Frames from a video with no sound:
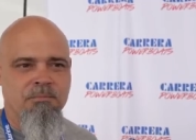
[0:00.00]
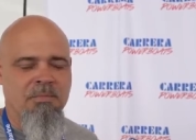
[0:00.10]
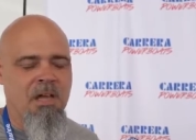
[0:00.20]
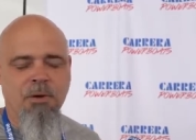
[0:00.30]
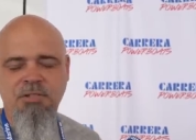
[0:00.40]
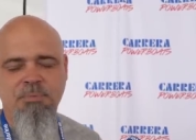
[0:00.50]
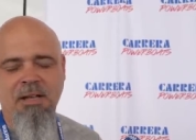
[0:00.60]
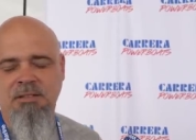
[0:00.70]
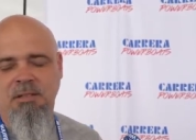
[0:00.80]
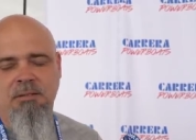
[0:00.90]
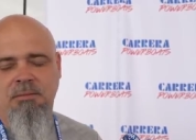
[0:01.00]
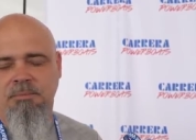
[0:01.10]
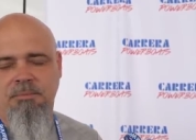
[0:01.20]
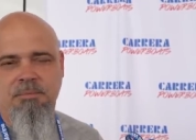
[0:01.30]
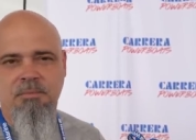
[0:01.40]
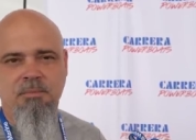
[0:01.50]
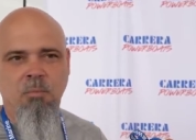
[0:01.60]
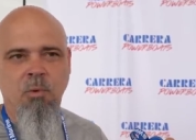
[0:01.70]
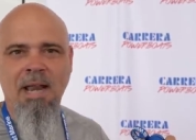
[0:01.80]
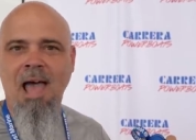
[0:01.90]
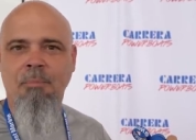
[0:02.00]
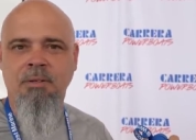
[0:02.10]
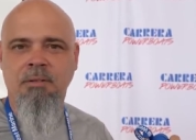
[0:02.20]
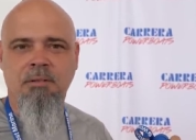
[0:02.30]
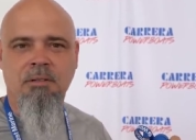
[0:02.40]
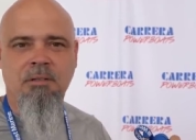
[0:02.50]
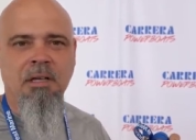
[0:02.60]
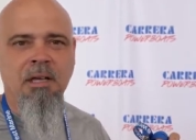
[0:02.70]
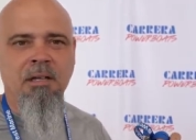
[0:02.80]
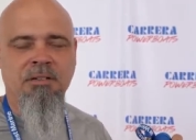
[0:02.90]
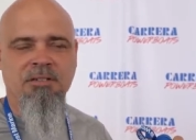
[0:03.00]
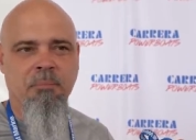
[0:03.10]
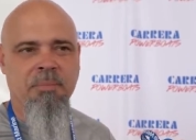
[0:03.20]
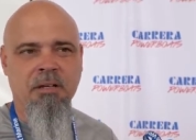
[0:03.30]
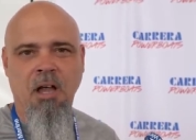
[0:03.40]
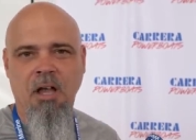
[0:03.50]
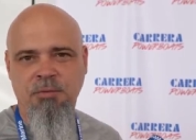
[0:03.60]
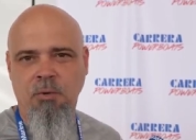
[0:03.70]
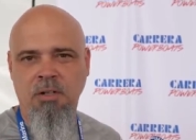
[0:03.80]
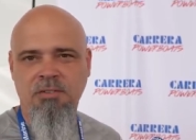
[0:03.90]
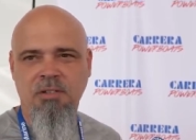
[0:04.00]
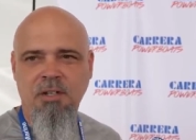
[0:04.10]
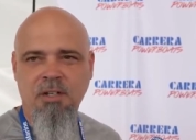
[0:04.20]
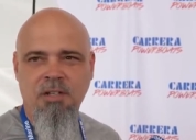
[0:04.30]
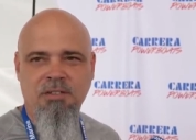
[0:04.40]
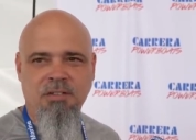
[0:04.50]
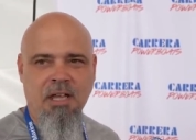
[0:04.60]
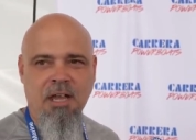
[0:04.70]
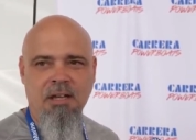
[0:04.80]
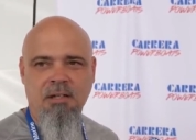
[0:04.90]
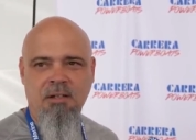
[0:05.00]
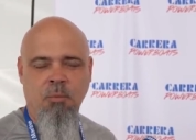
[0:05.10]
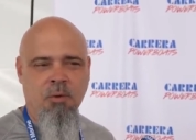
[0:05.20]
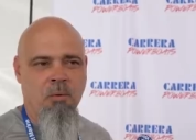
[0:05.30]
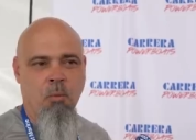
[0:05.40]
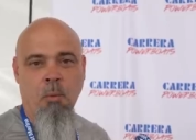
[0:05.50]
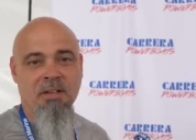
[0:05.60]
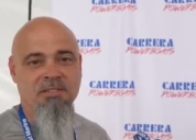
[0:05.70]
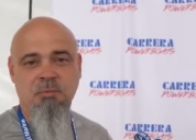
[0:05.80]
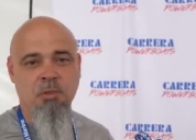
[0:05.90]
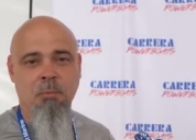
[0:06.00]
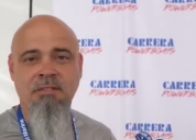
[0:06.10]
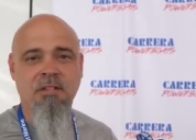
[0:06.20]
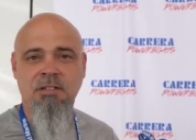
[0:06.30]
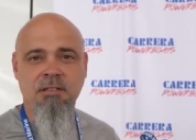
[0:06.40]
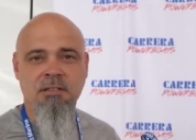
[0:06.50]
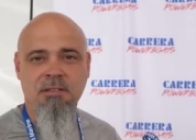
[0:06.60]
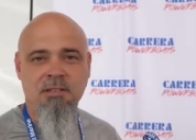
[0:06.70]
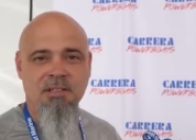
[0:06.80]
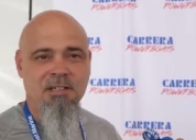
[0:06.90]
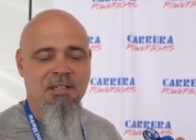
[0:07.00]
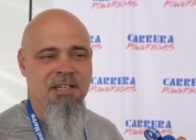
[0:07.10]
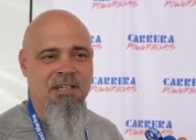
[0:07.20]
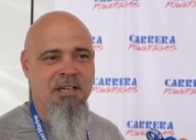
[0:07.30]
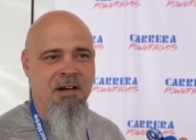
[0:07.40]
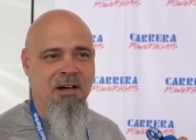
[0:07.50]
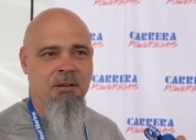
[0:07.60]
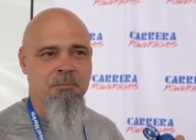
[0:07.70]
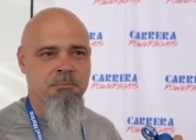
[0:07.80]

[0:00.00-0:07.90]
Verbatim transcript: never expected what happened, and it's a big loss for us. Today, we, we miss him tremendously. He, uh,